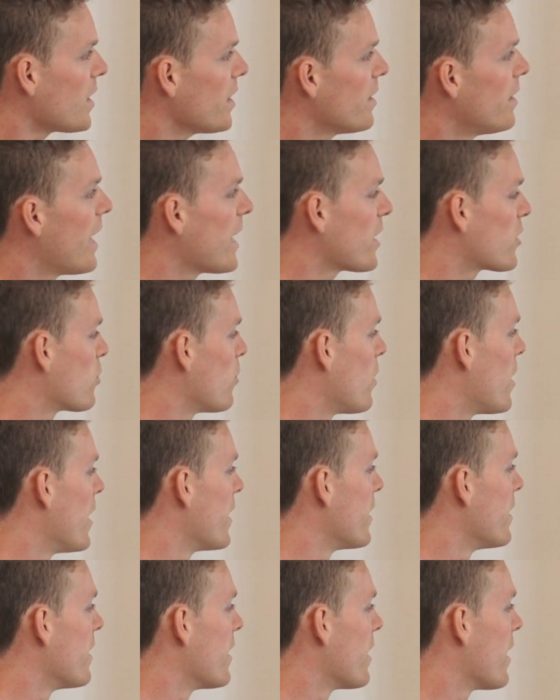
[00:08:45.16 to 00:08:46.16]
Next
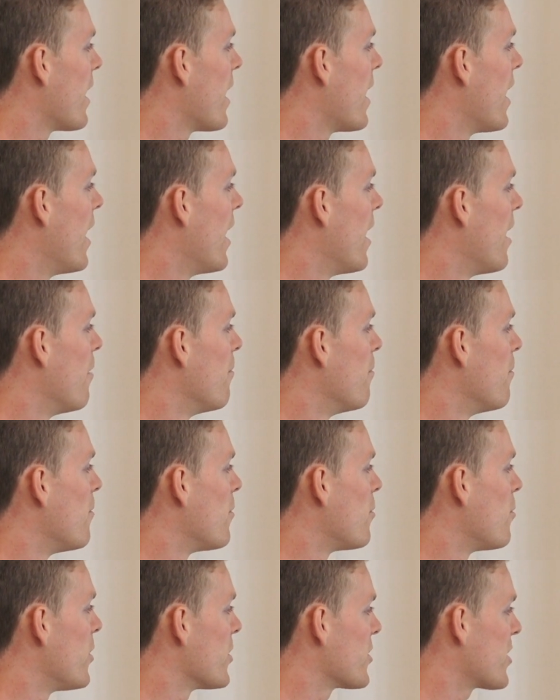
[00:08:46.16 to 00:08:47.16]
one,
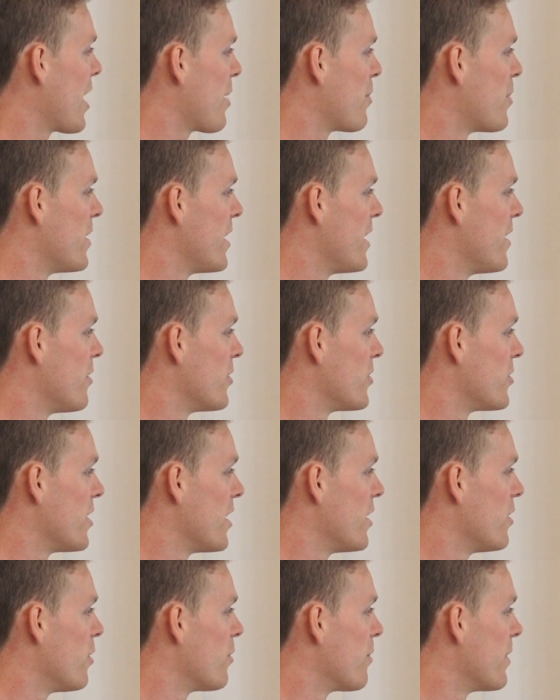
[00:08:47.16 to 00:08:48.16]
what's happened here is
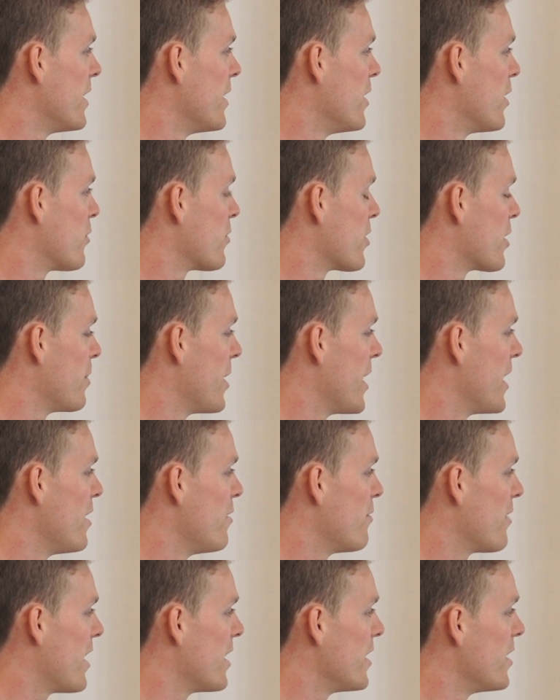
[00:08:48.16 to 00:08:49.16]
they're not really offering me
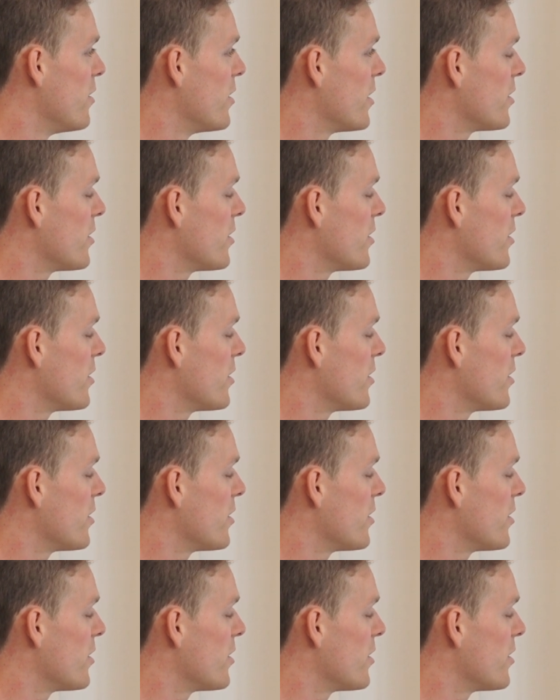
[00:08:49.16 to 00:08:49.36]
any value.